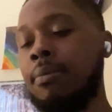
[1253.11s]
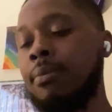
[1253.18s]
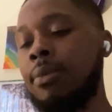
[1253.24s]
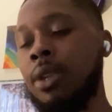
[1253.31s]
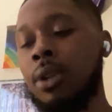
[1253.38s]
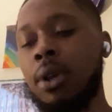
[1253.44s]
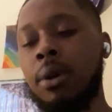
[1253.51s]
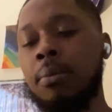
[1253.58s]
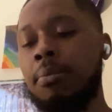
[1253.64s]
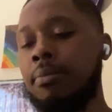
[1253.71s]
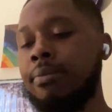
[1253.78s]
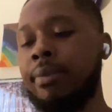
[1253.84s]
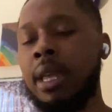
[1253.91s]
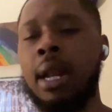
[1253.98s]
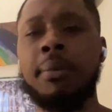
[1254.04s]

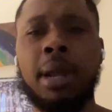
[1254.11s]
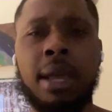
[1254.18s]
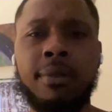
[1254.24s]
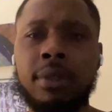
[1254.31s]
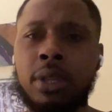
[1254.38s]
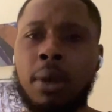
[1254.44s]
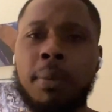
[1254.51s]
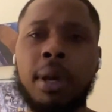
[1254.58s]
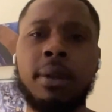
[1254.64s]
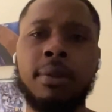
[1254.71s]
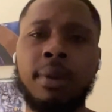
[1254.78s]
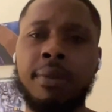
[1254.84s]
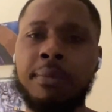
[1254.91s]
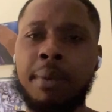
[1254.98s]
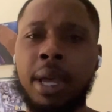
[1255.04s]
I'm not even talking
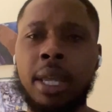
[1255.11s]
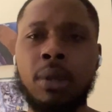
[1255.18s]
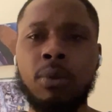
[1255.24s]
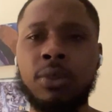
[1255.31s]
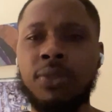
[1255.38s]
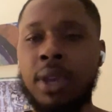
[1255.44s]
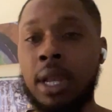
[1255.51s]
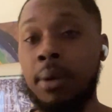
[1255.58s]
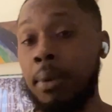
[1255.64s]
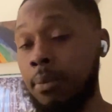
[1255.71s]
about my Eagles fandom.